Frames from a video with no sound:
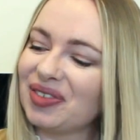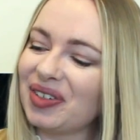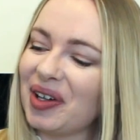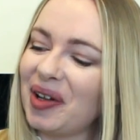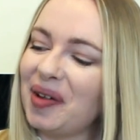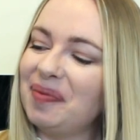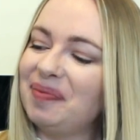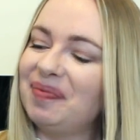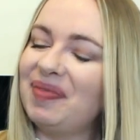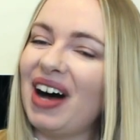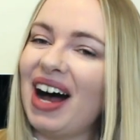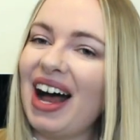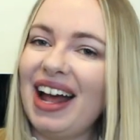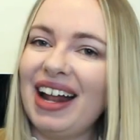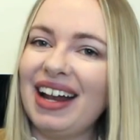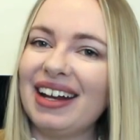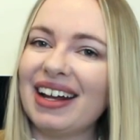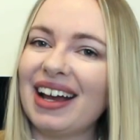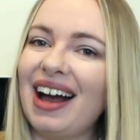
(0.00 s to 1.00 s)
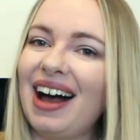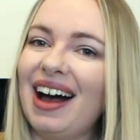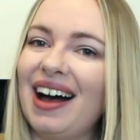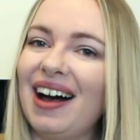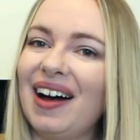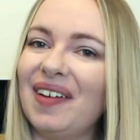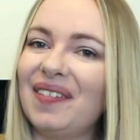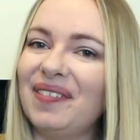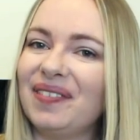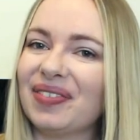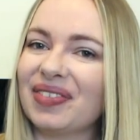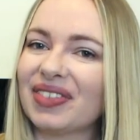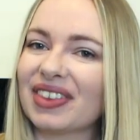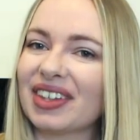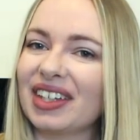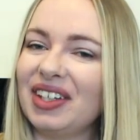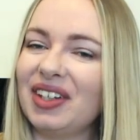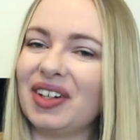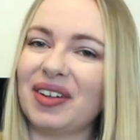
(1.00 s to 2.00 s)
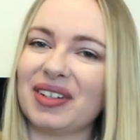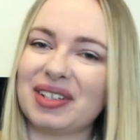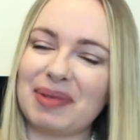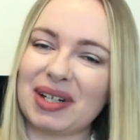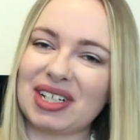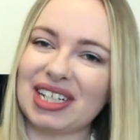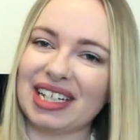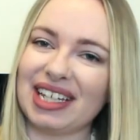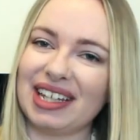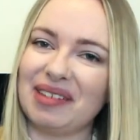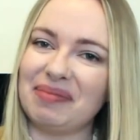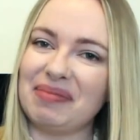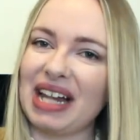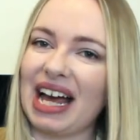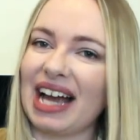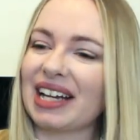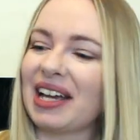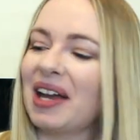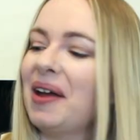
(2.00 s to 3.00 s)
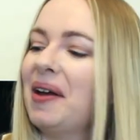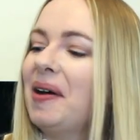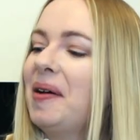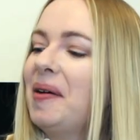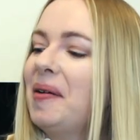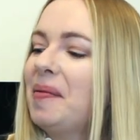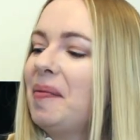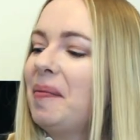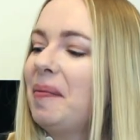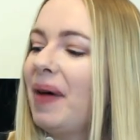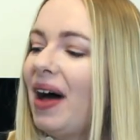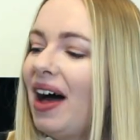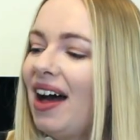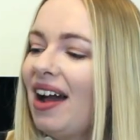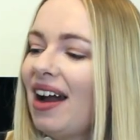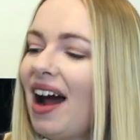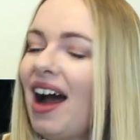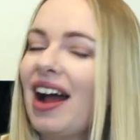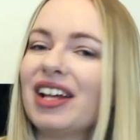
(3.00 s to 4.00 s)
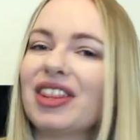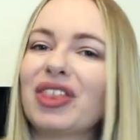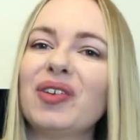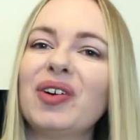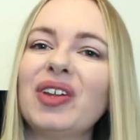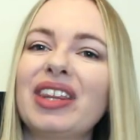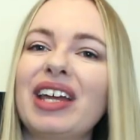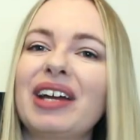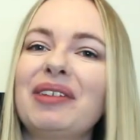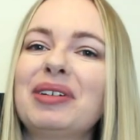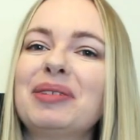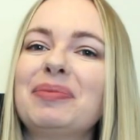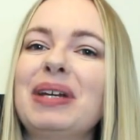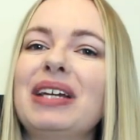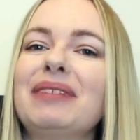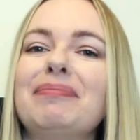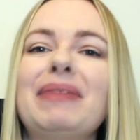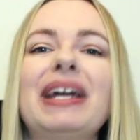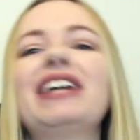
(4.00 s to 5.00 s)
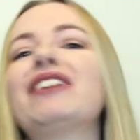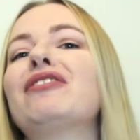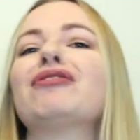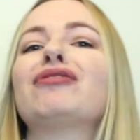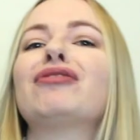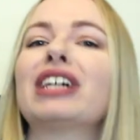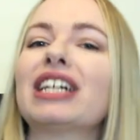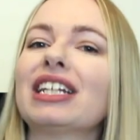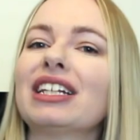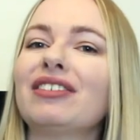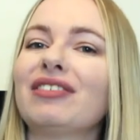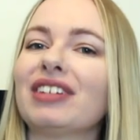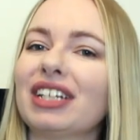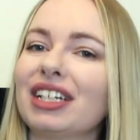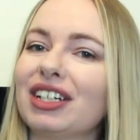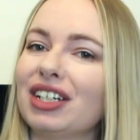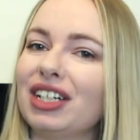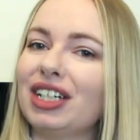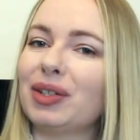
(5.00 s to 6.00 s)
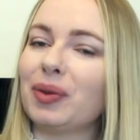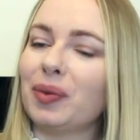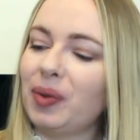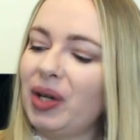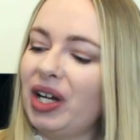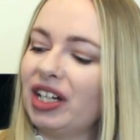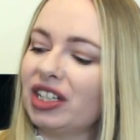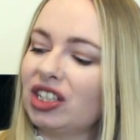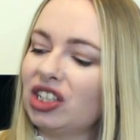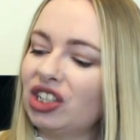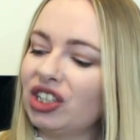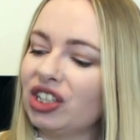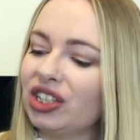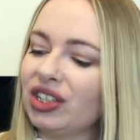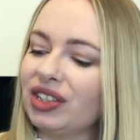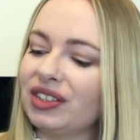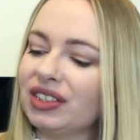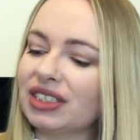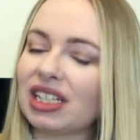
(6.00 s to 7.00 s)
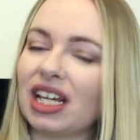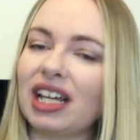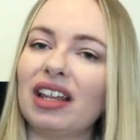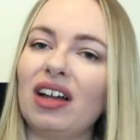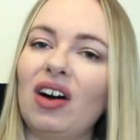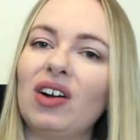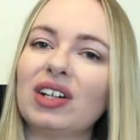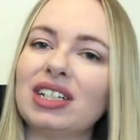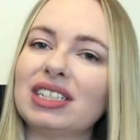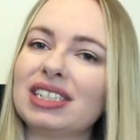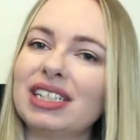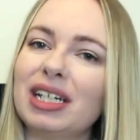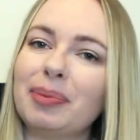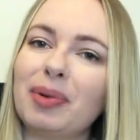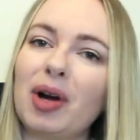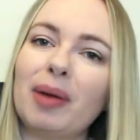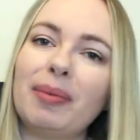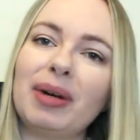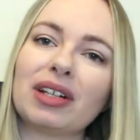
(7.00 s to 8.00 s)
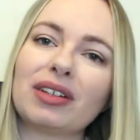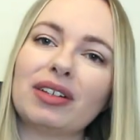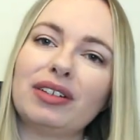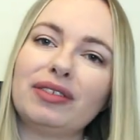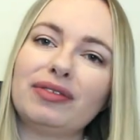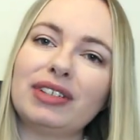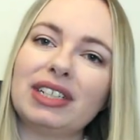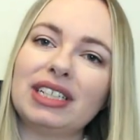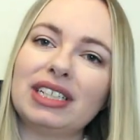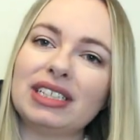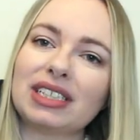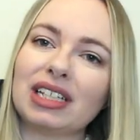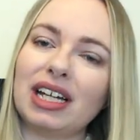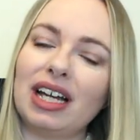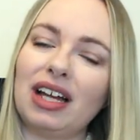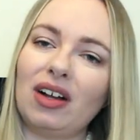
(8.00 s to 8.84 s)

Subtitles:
feel, but, you know, especially in the black. But I thought they would make really, really good work shoes. Honestly, Primark loafers,